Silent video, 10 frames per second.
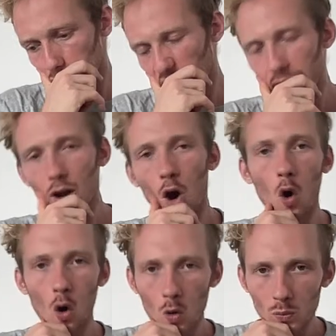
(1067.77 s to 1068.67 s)
it
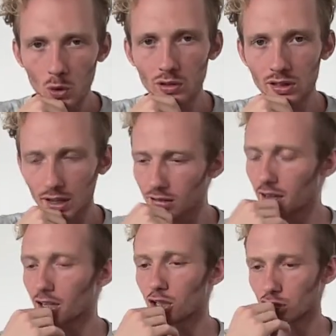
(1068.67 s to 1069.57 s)
almost tastes
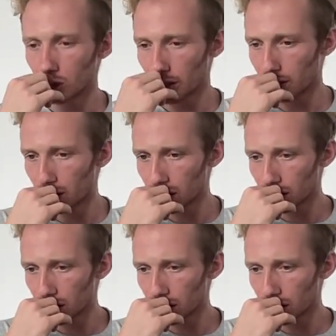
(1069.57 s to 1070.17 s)
like a green.